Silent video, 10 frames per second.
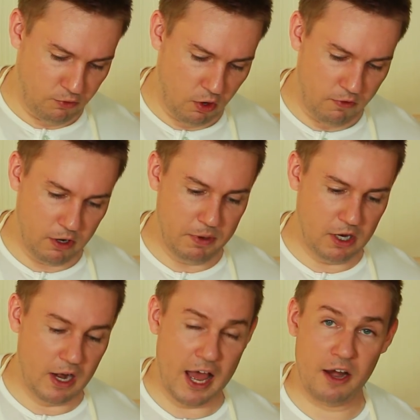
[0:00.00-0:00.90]
if you're a real
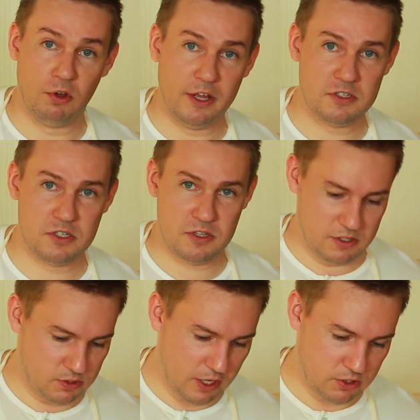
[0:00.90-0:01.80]
Bicolano,
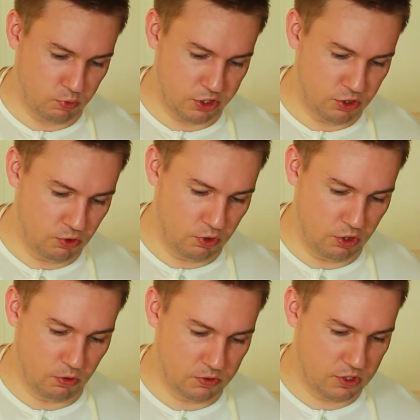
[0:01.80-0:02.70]
that's what you do. You
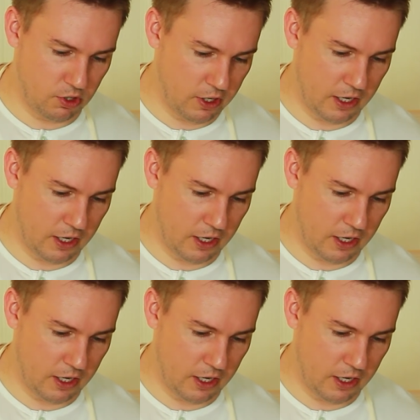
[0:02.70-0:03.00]
don't stir it